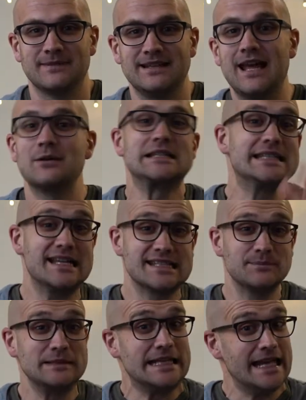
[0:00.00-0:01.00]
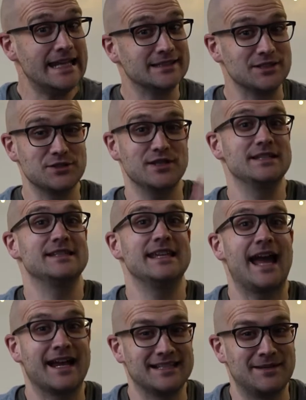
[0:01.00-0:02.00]
Now, ostensibly English is the
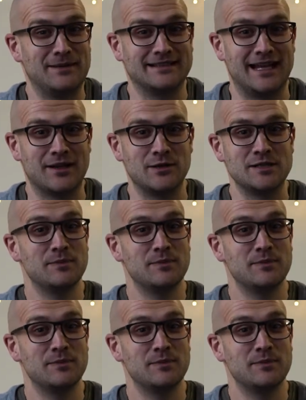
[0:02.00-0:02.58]
academic language,